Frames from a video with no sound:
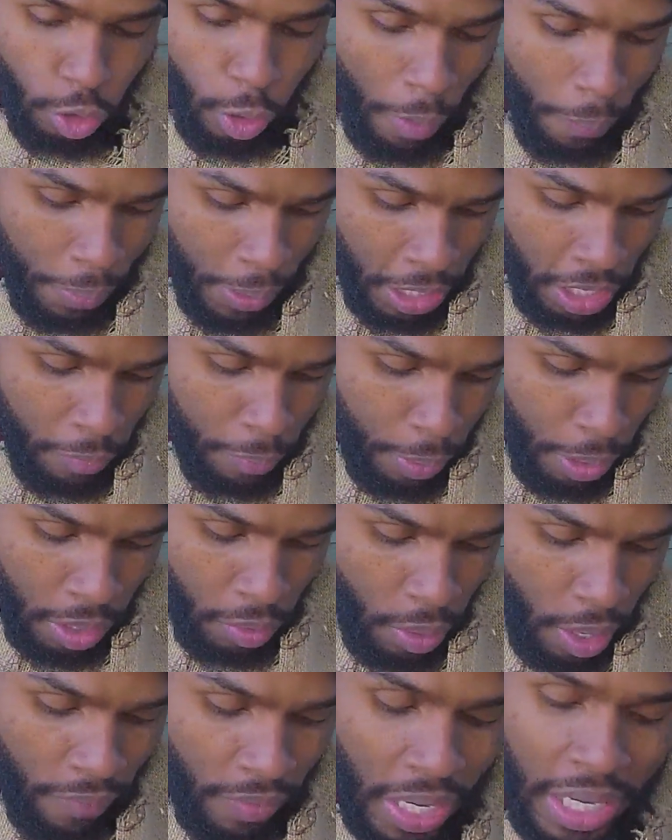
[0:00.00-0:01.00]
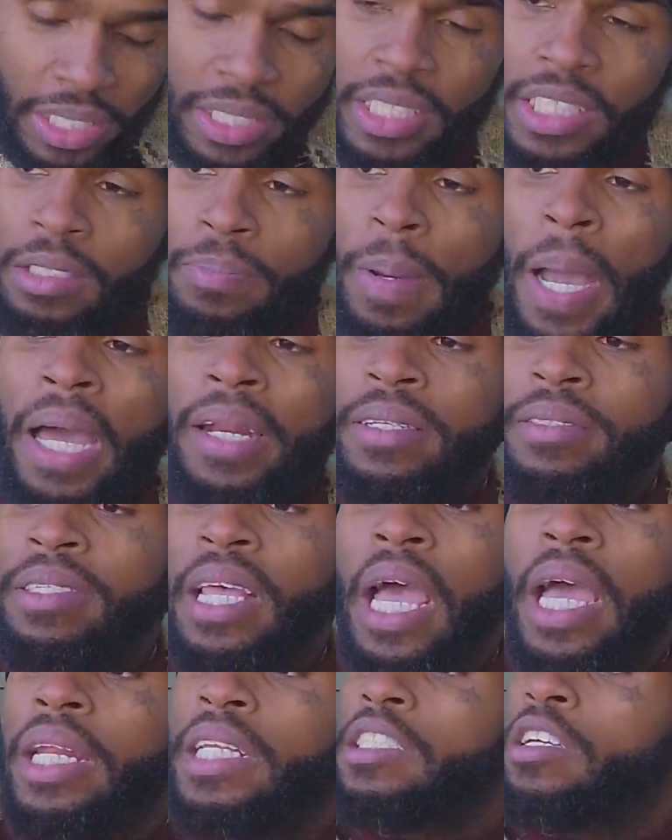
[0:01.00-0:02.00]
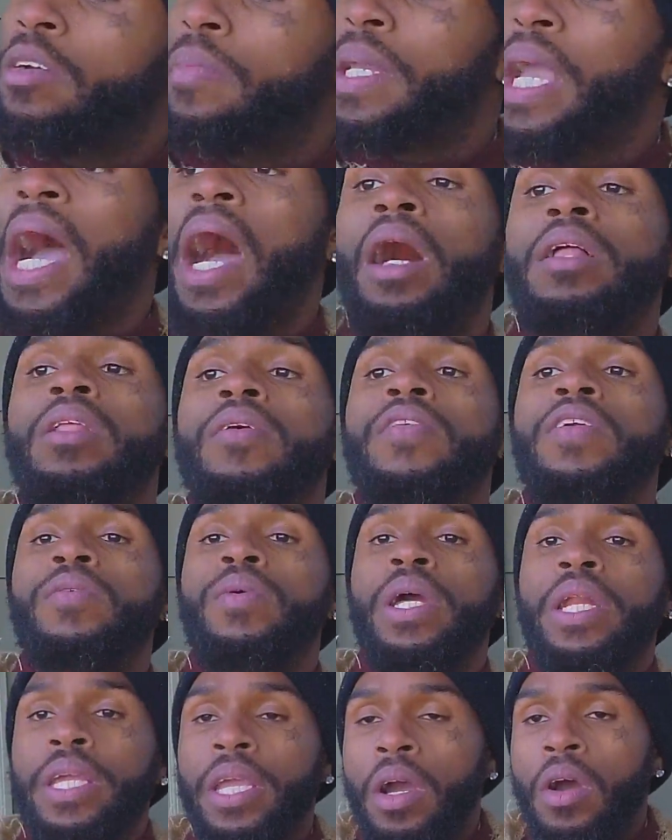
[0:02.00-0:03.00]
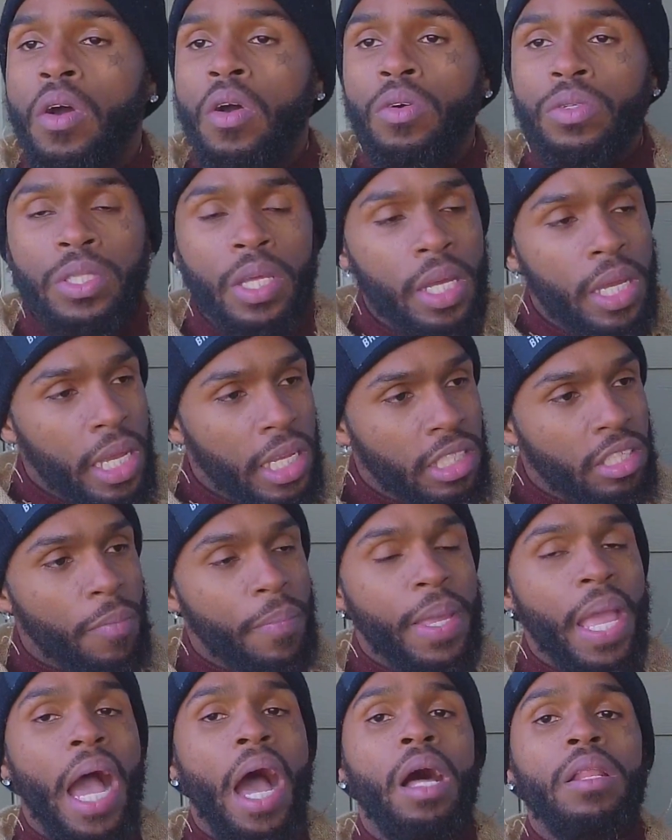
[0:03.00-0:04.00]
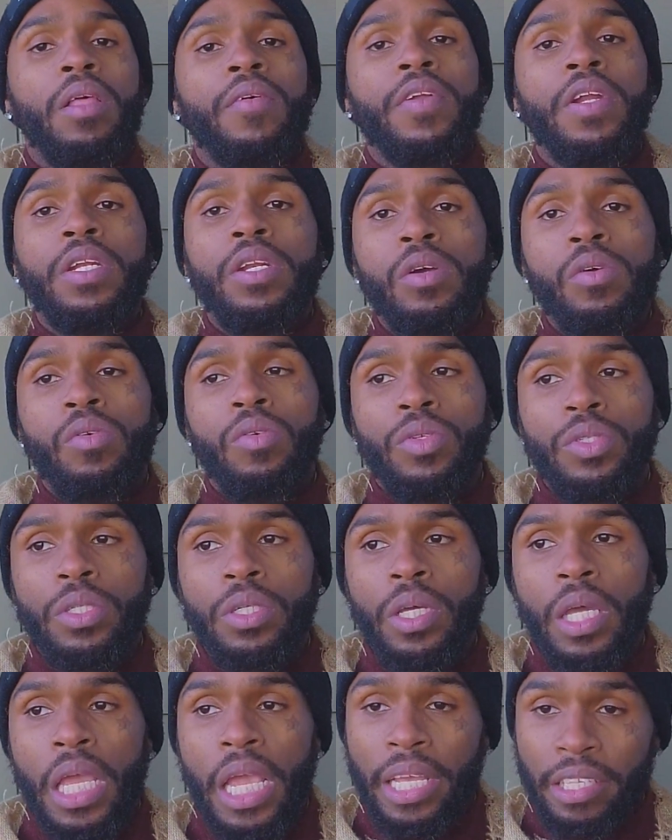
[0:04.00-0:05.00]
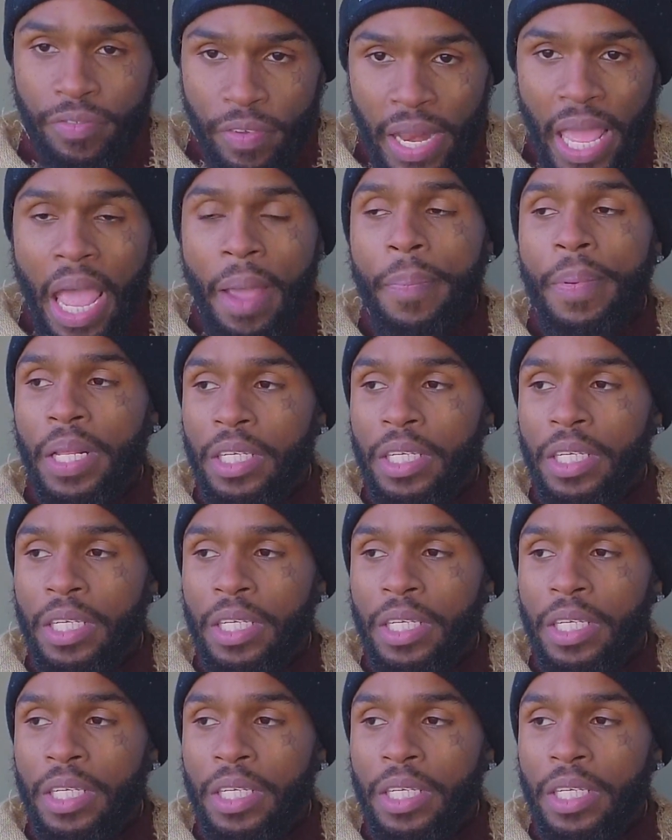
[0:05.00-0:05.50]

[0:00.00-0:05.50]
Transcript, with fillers: trumpet in the book of Revelation is about to sound. It's gonna be all over the radios. It's gonna be all over the news. It's finna happen.